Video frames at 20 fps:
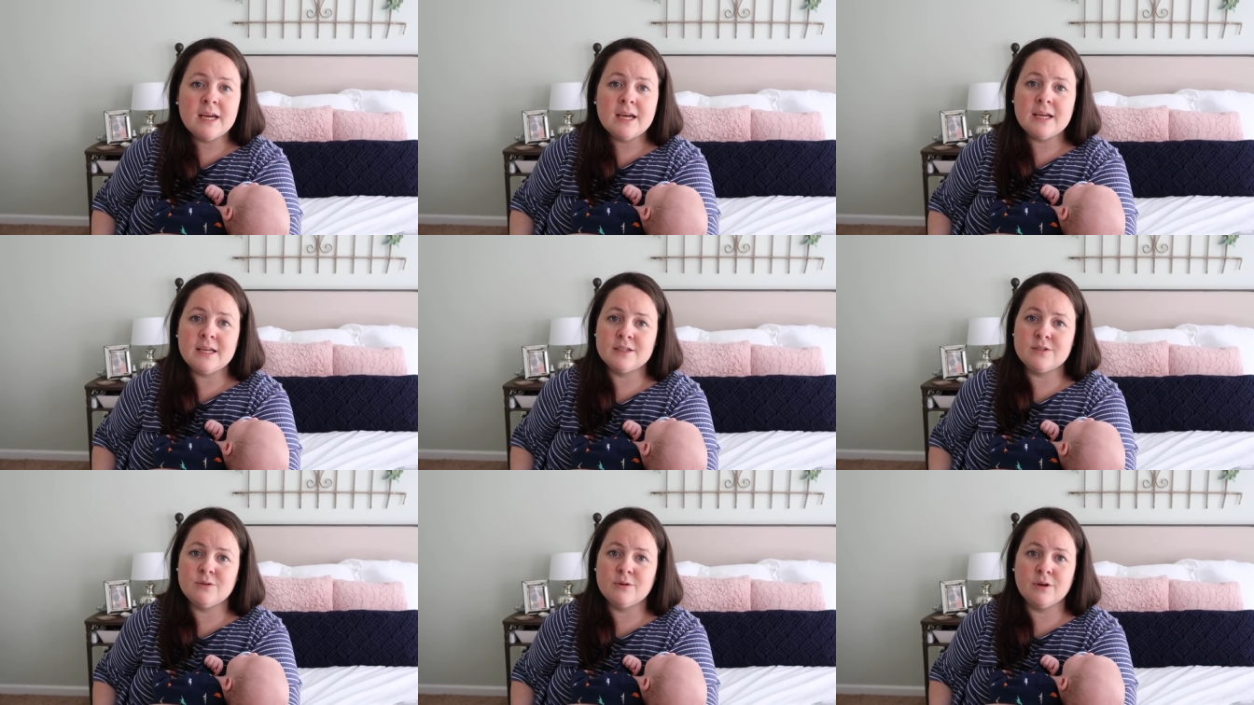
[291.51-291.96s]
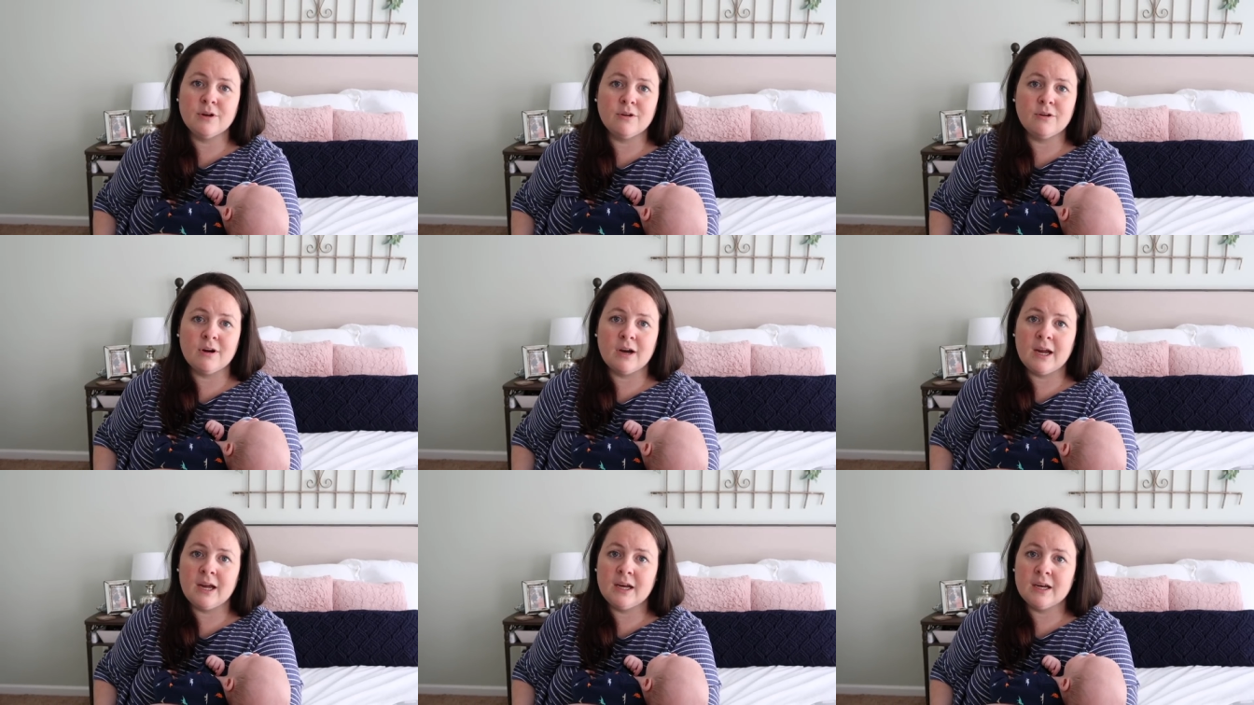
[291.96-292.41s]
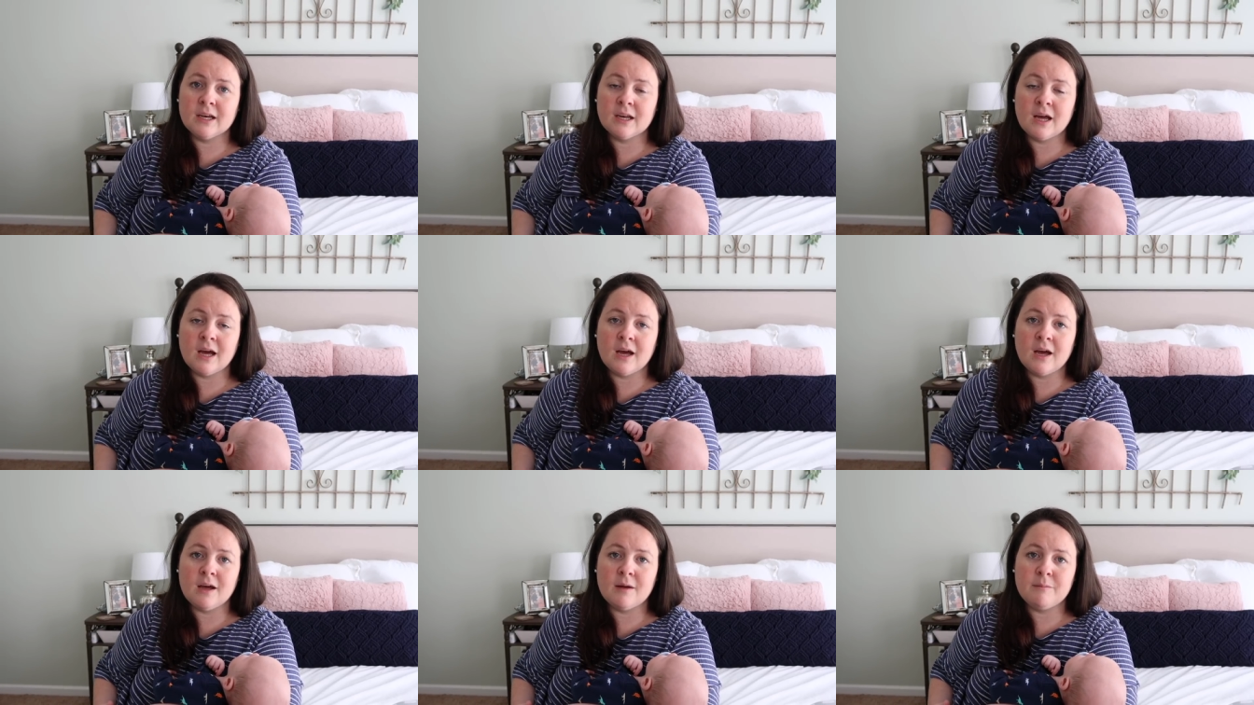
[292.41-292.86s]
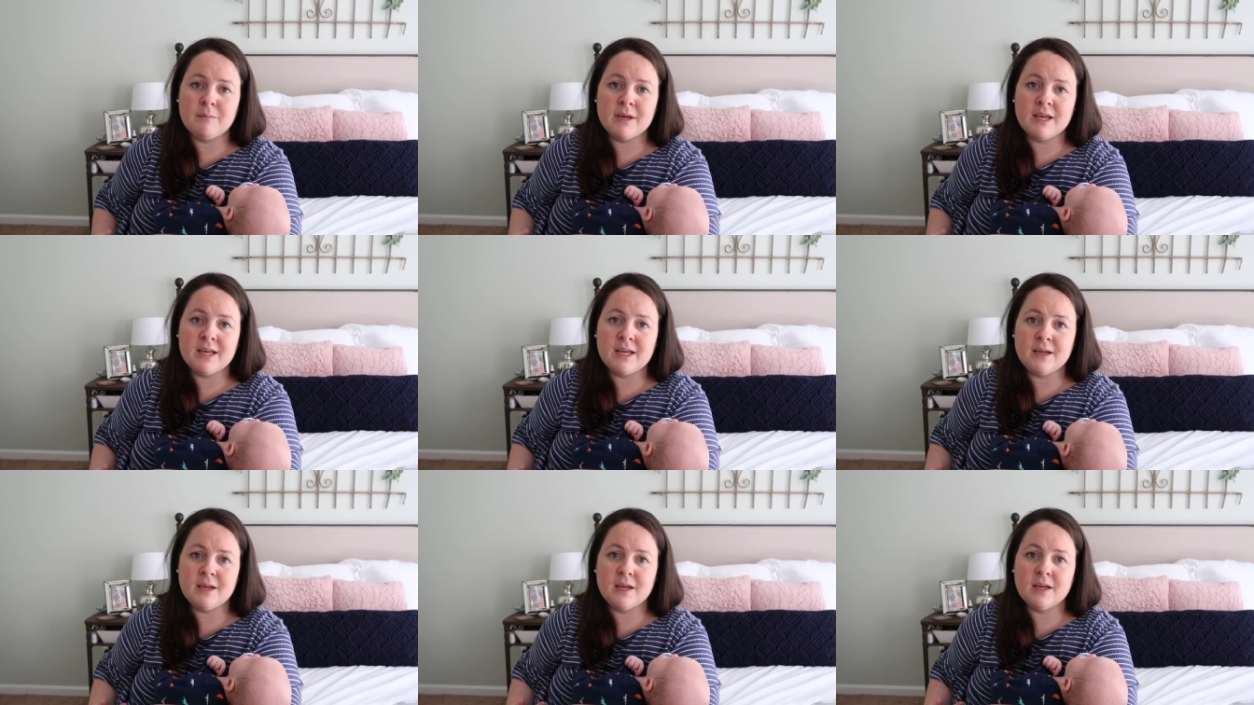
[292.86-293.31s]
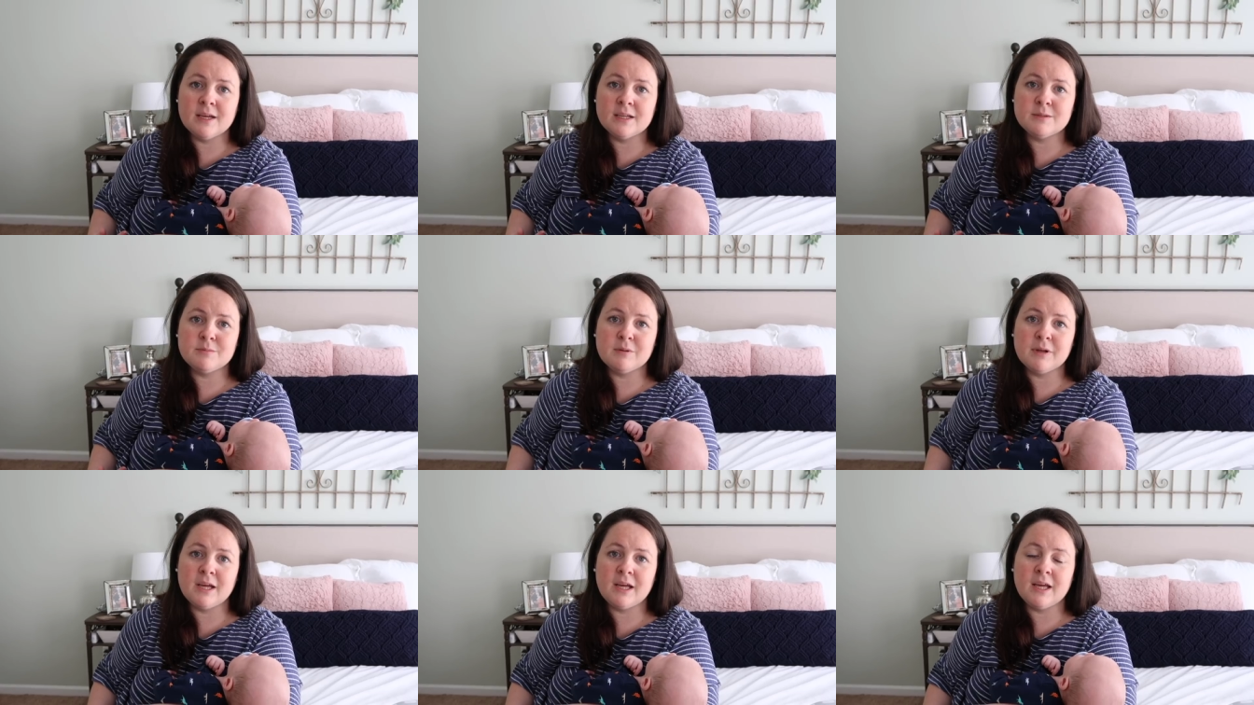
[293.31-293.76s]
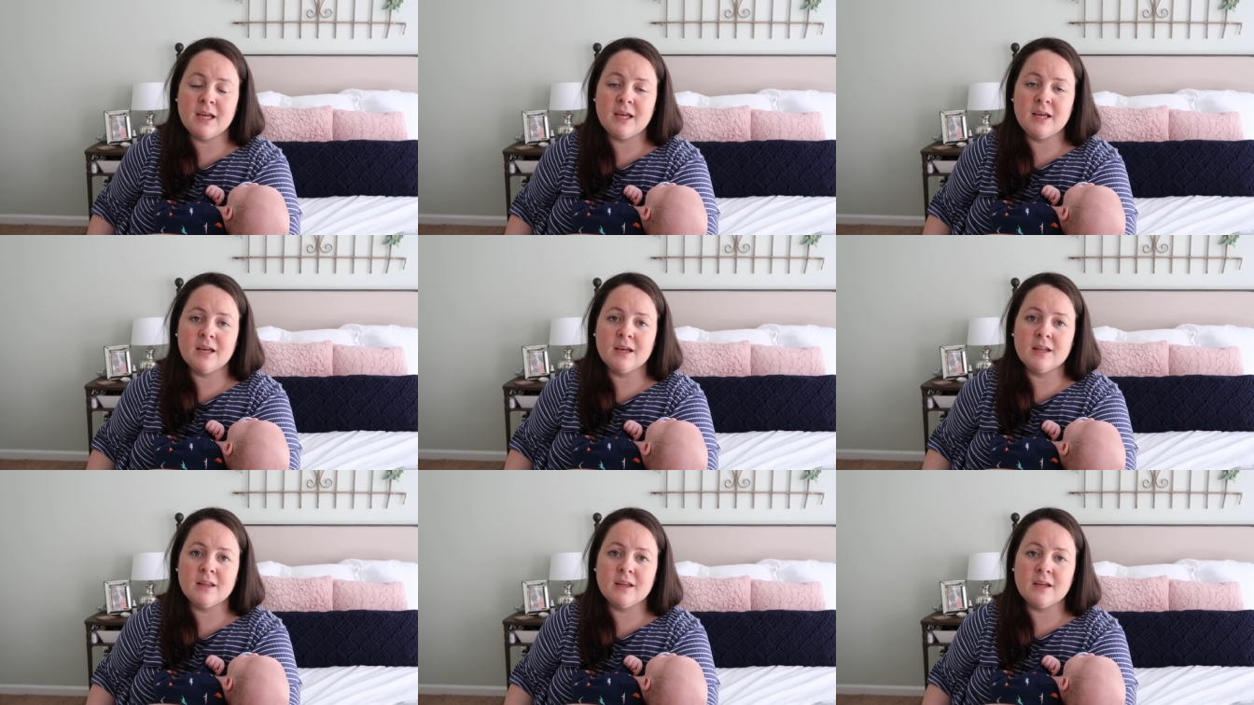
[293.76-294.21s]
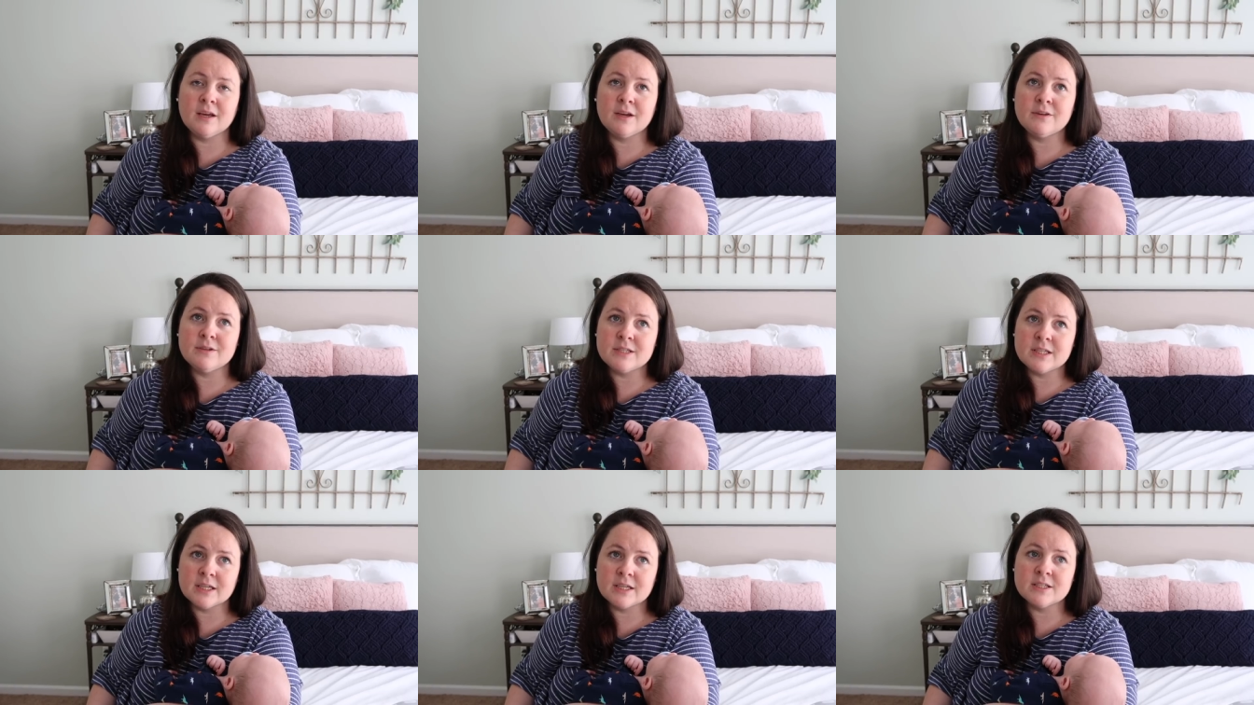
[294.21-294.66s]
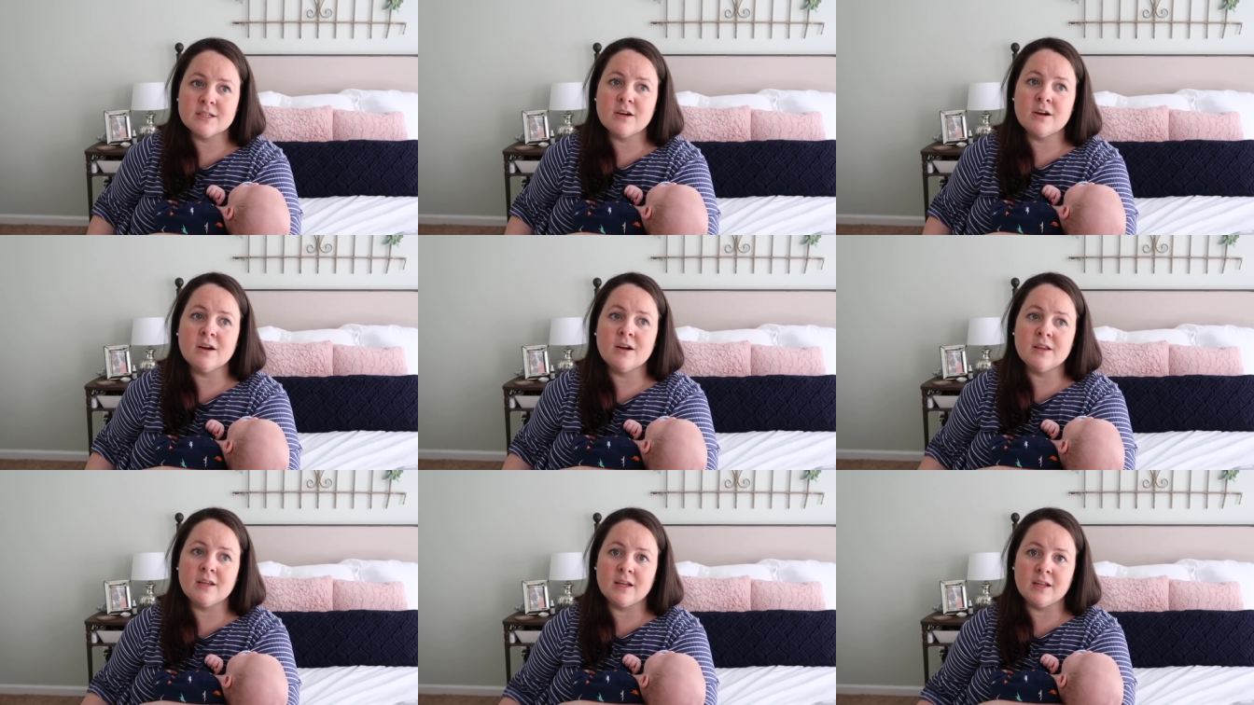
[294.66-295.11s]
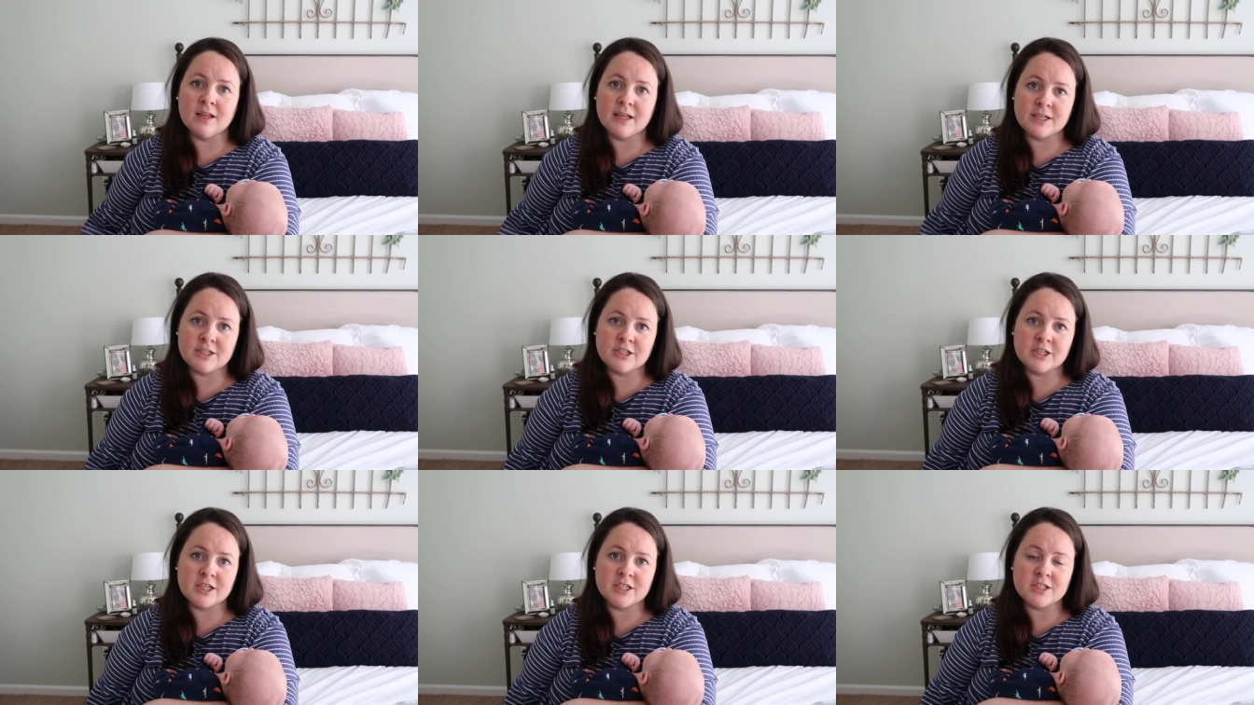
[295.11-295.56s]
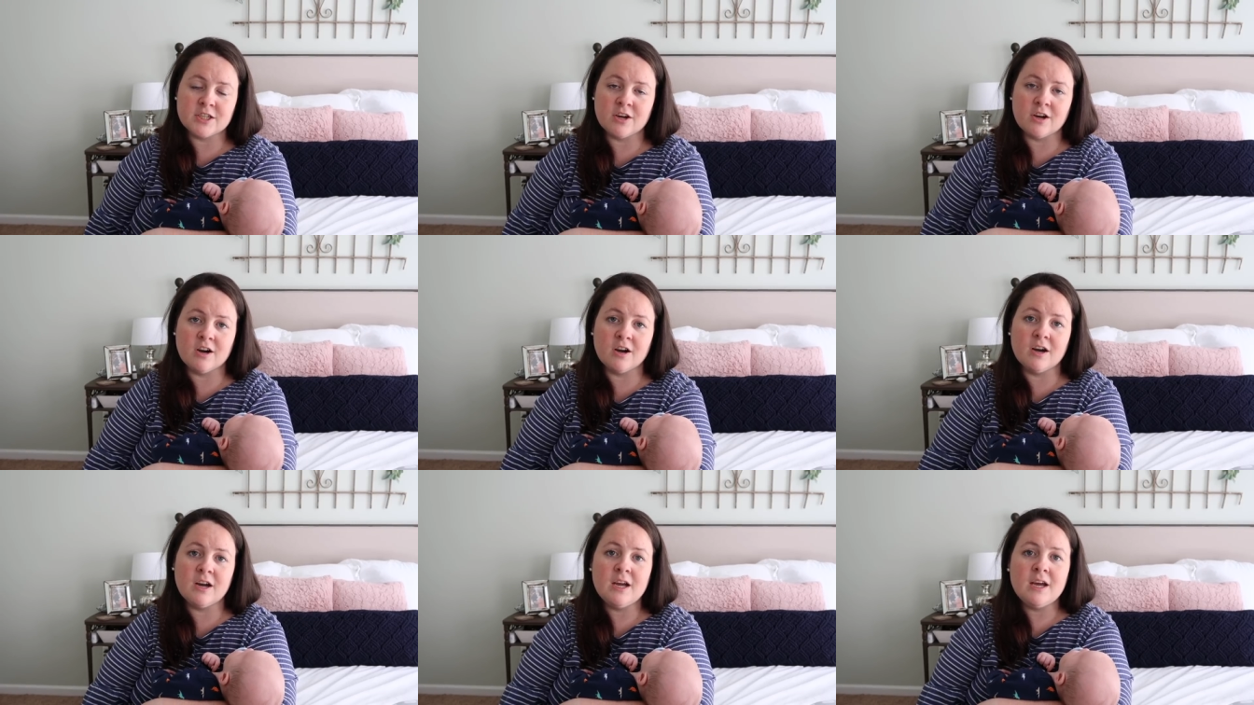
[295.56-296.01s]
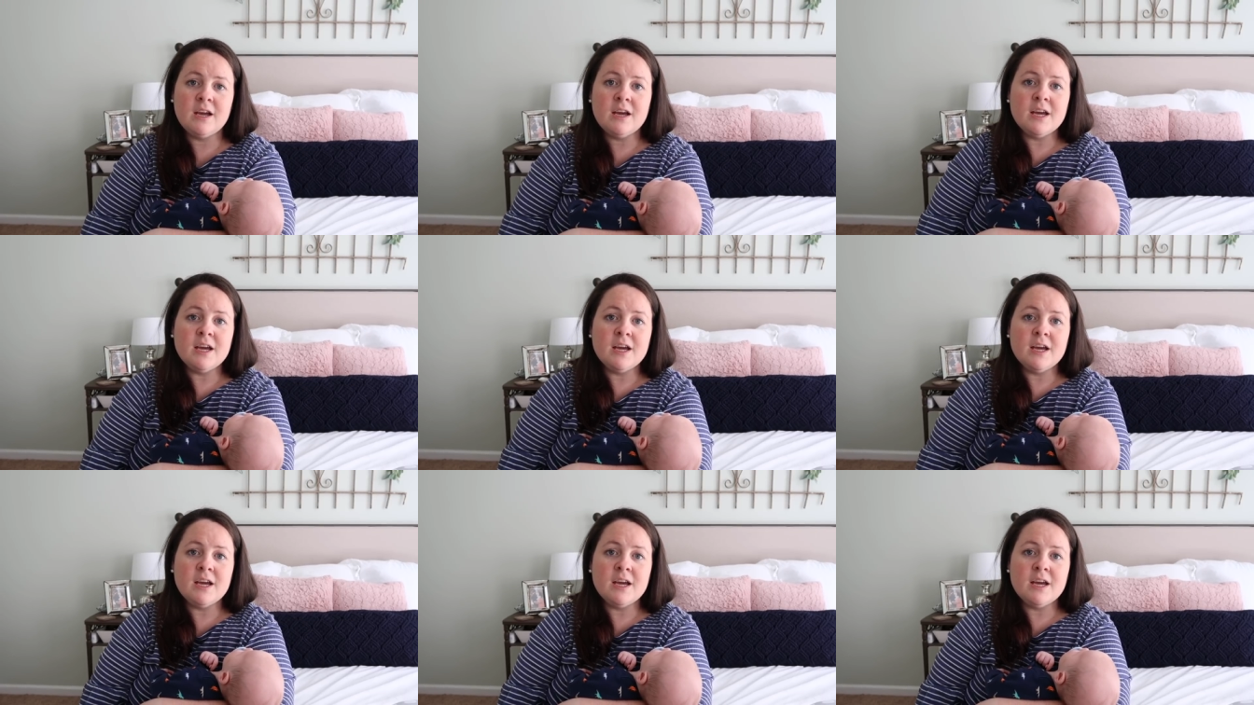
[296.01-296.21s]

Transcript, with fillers: He's doing great. Um, he is playing the acoustic guitar and the electric guitar.